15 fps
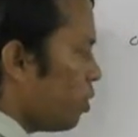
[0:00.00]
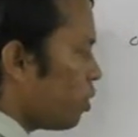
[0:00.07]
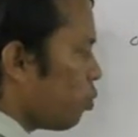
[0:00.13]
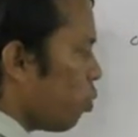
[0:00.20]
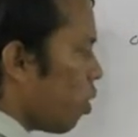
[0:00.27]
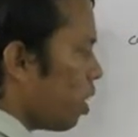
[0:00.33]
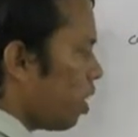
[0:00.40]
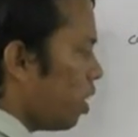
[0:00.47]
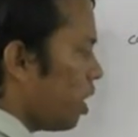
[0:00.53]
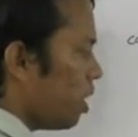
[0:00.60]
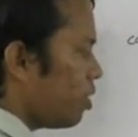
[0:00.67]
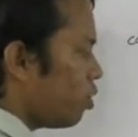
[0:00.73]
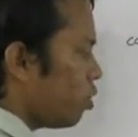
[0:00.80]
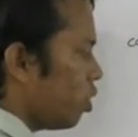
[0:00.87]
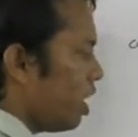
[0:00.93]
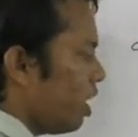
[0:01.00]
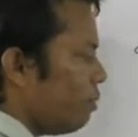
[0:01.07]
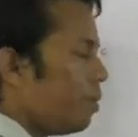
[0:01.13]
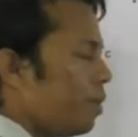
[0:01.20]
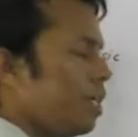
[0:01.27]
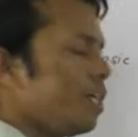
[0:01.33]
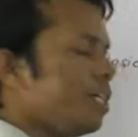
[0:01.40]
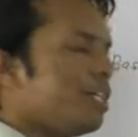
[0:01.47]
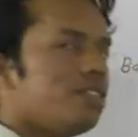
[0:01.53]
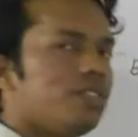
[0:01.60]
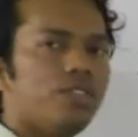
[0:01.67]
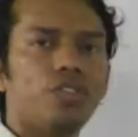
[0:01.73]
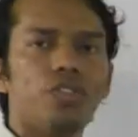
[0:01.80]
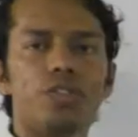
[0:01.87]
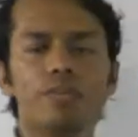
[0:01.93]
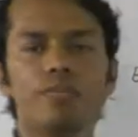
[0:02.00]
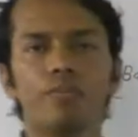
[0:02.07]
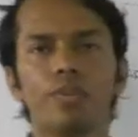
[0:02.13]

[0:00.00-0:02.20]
water is your limiting reagent.